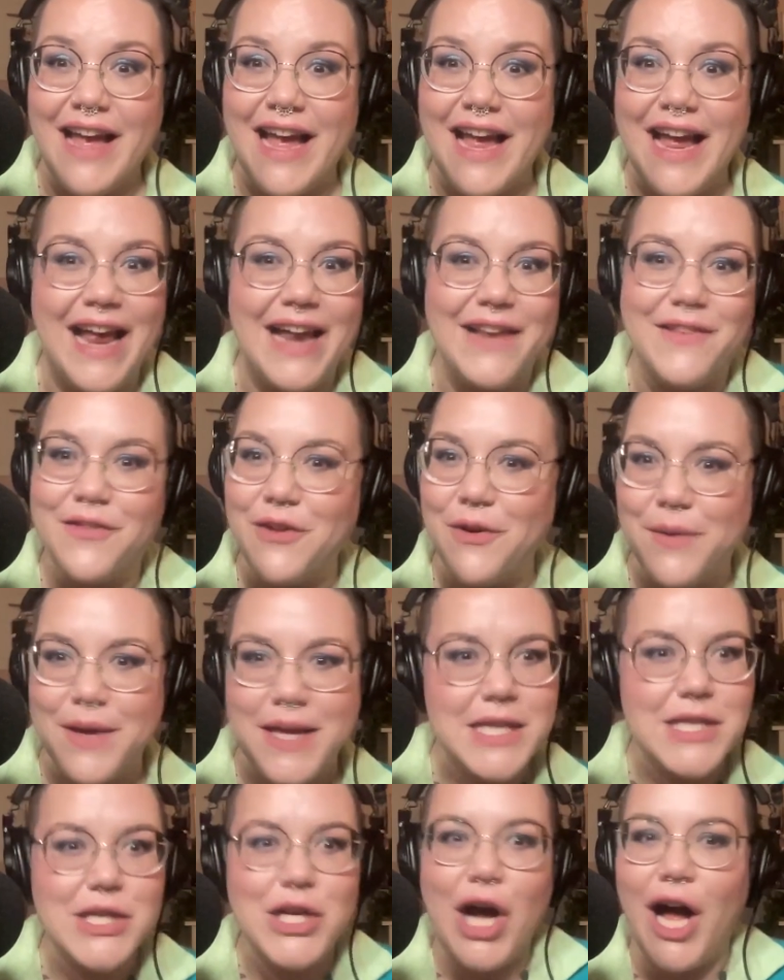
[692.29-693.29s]
And so
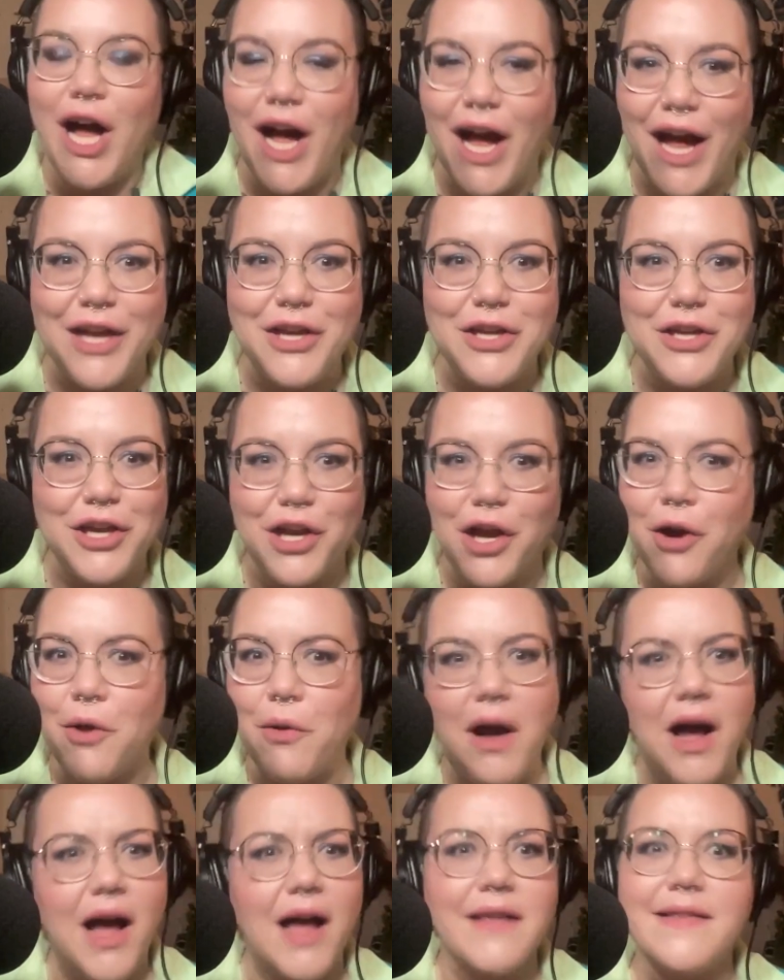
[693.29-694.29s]
he's got, you
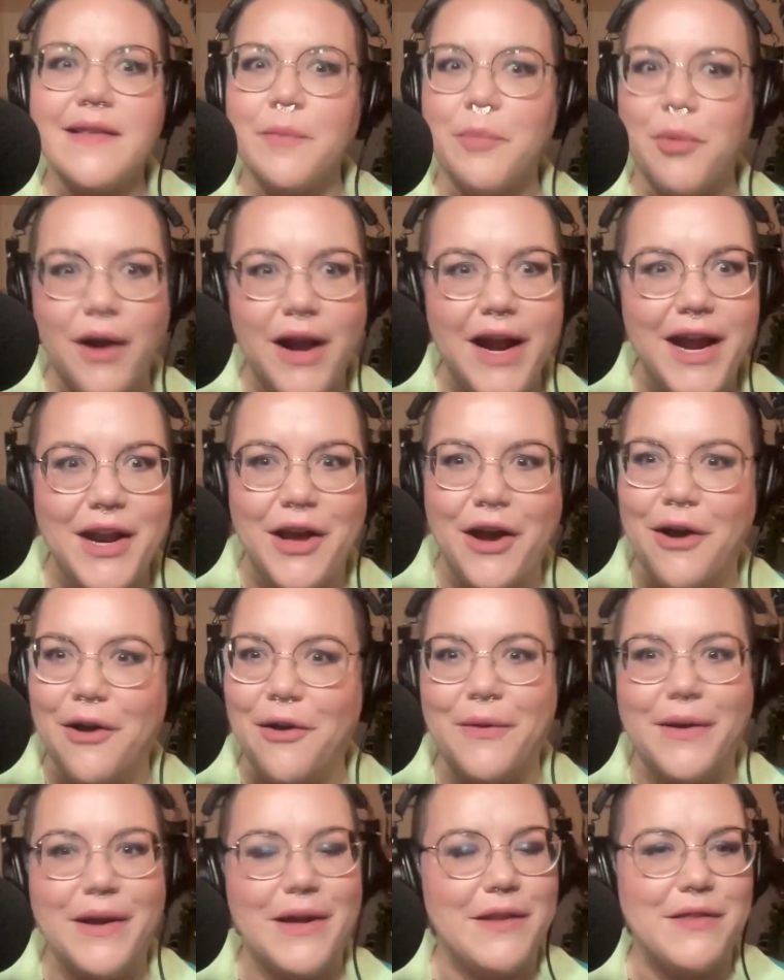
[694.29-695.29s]
know, a
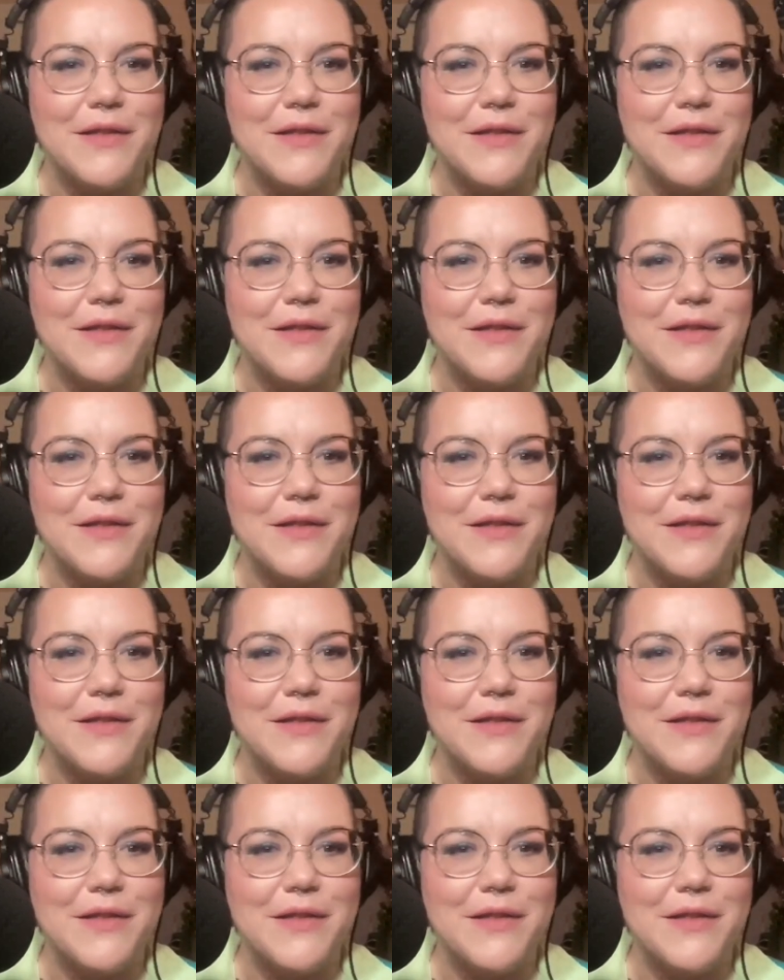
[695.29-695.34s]
soprano